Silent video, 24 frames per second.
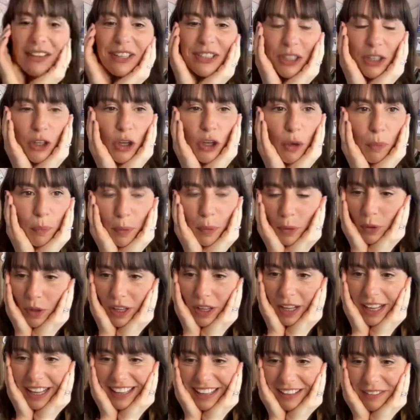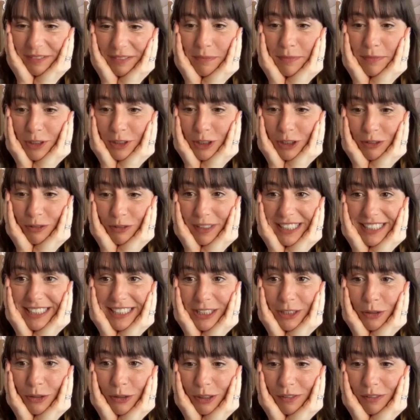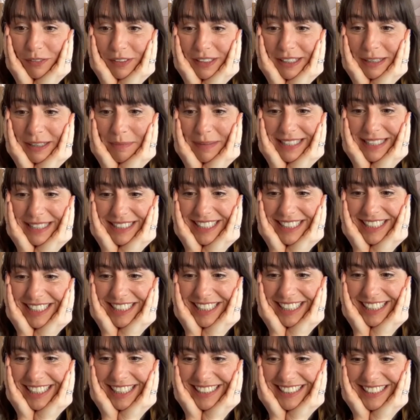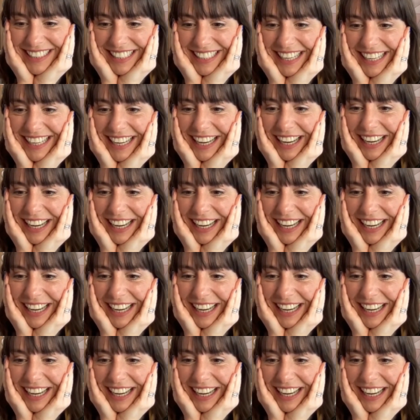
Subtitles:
there's a couple. Just reading your lovely messages,